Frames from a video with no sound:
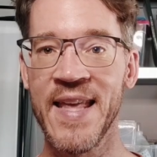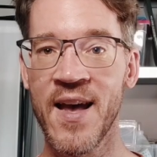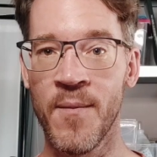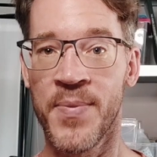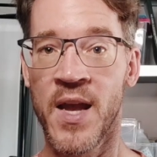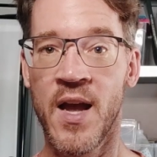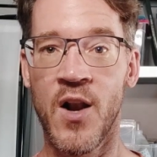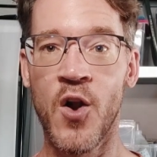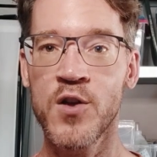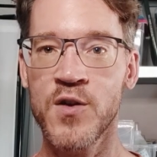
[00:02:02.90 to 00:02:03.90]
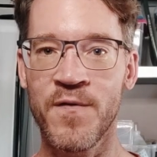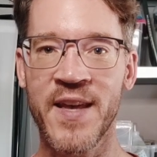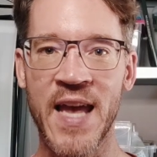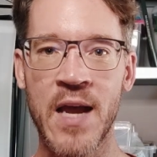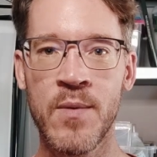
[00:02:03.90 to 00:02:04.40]
Yeah, lots of
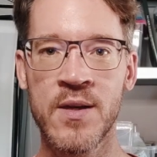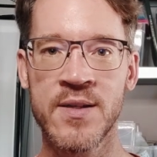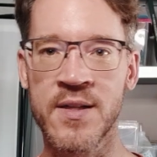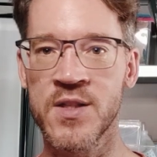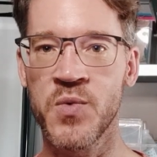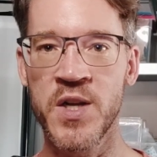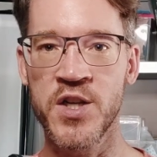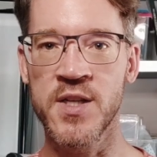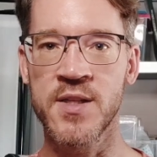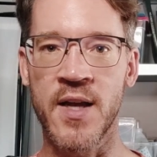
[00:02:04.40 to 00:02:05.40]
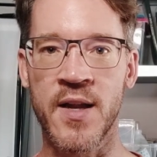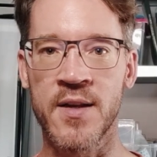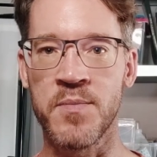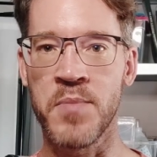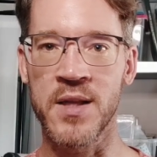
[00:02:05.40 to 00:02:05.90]
cables and switches
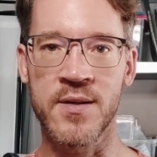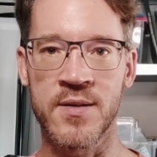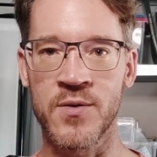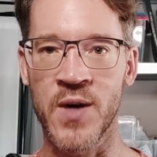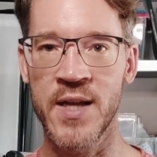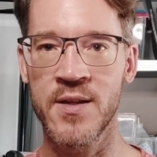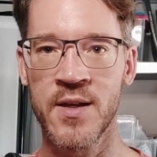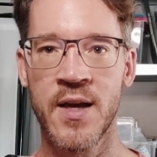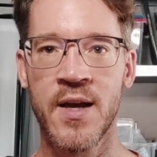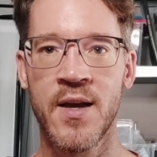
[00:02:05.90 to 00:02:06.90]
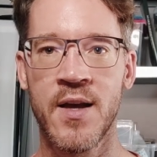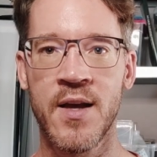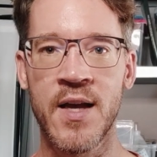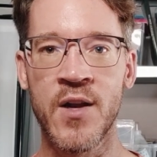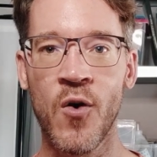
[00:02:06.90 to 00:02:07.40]
and buttons, right?
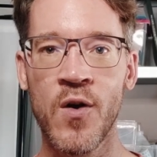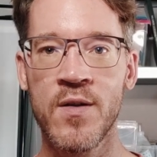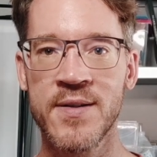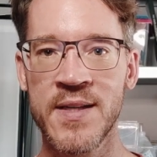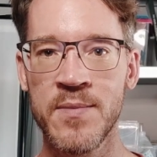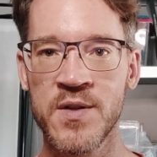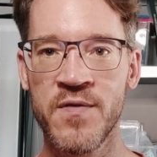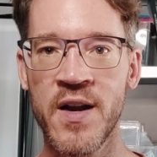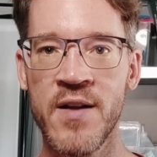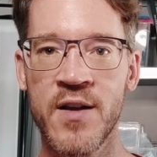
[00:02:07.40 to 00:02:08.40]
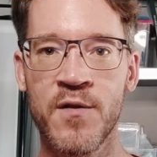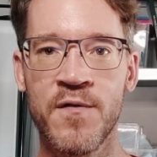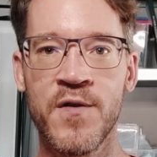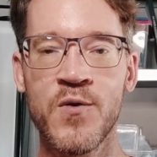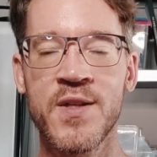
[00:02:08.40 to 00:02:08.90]
It all seems very
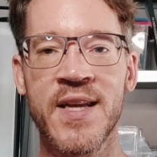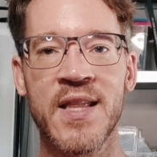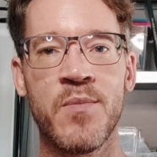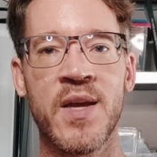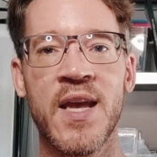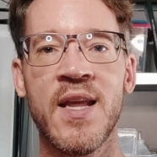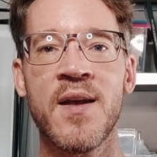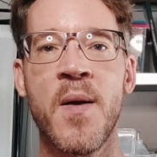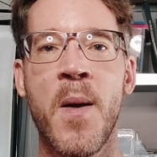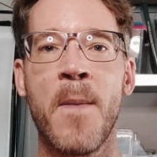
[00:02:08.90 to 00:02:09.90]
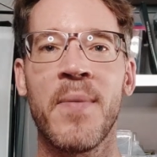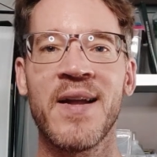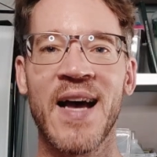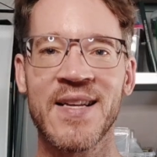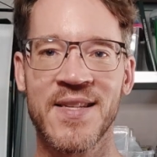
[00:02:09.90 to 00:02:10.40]
confusing at the beginning,
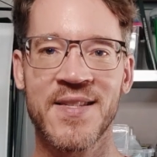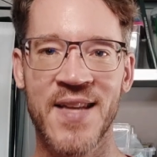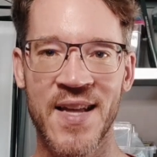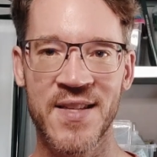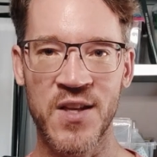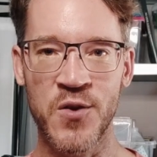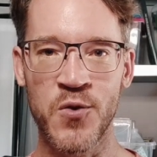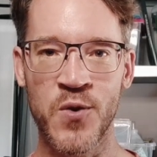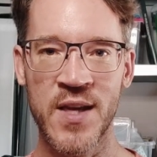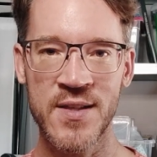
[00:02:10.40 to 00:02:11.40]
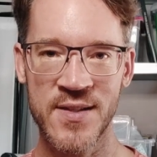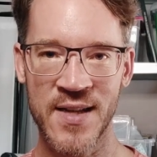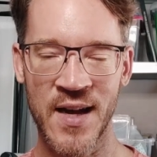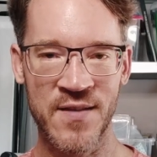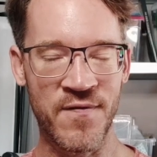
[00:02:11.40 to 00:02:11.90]
but as I said, you can
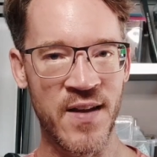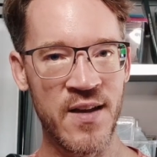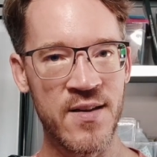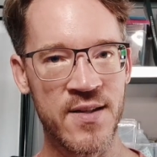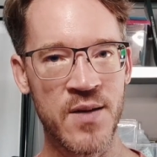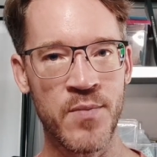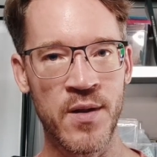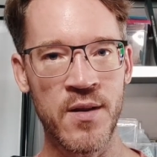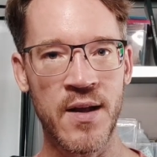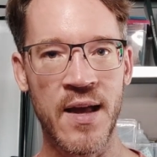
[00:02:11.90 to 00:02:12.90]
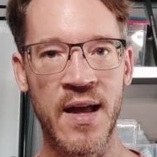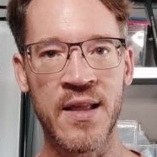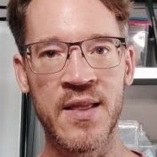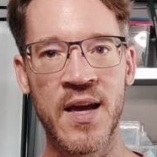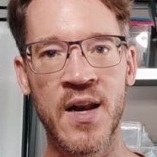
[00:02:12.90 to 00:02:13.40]
start very simple
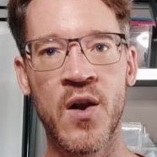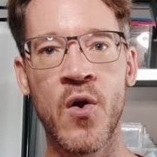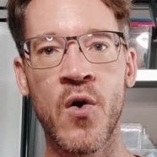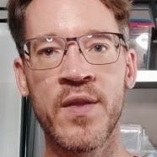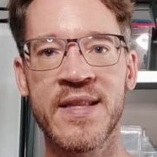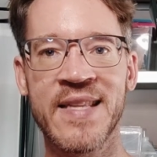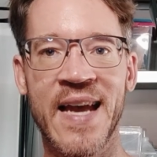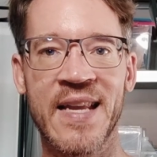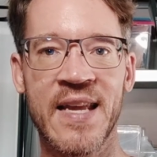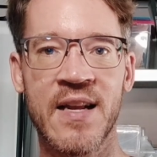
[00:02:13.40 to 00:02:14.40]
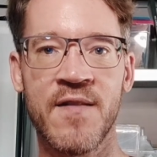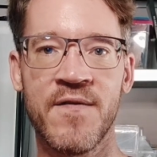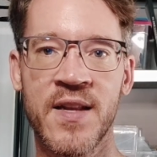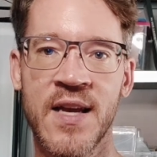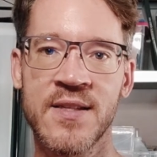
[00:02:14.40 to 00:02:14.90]
and then learn the technical
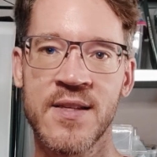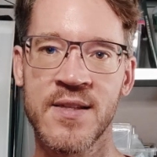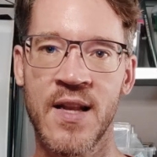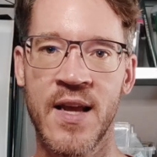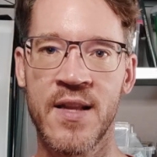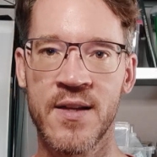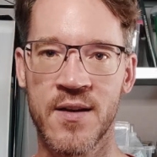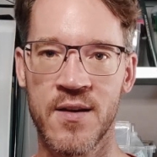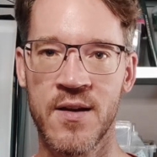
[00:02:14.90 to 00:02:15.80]
finesses later.